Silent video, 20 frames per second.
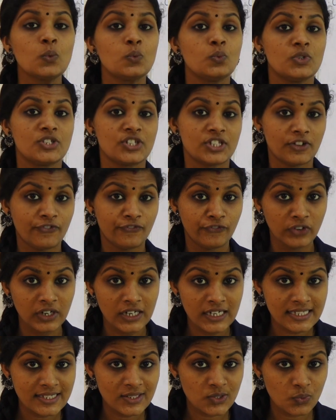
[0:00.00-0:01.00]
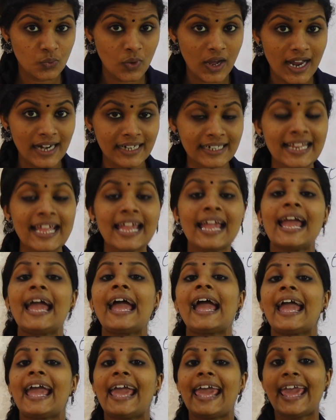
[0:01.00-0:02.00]
which is the first one
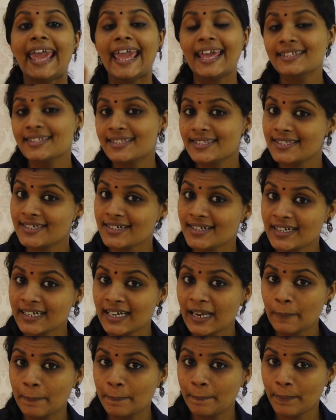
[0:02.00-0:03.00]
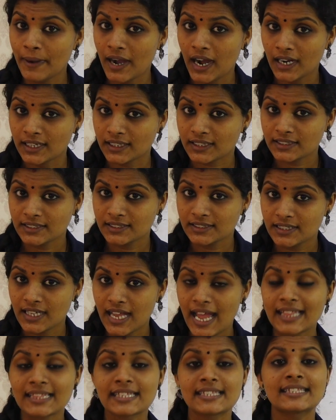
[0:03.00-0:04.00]
external part
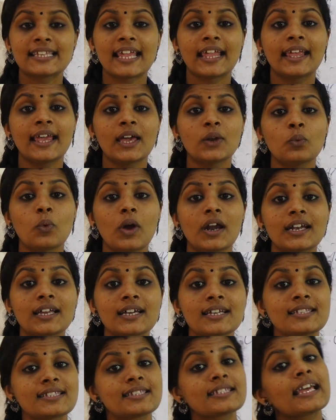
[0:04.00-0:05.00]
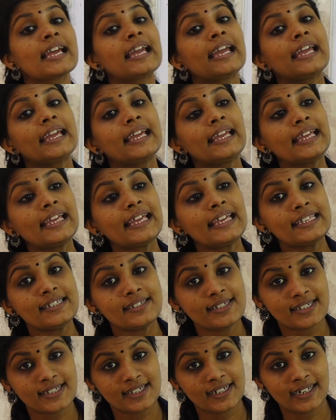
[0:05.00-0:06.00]
and the second one is
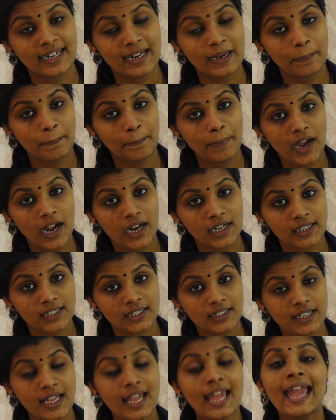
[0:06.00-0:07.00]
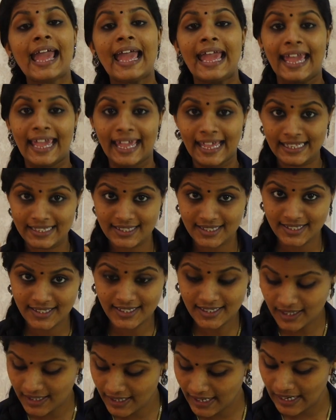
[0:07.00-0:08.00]
internal part.
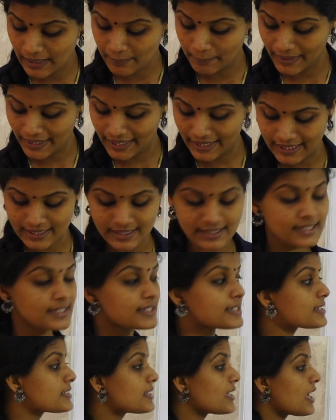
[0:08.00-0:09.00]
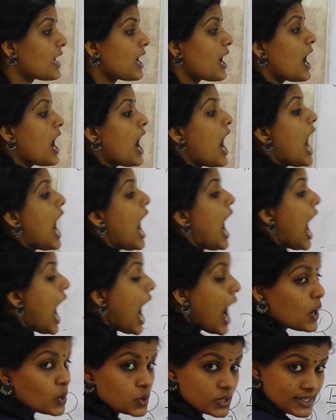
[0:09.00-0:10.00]
External means
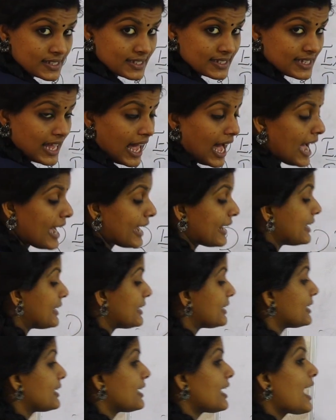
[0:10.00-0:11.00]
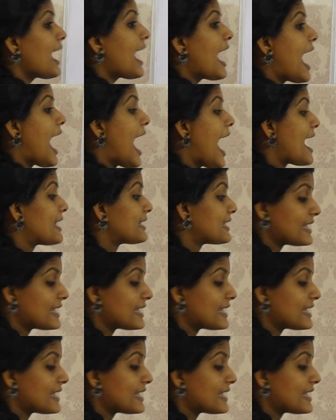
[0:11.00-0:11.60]
outside and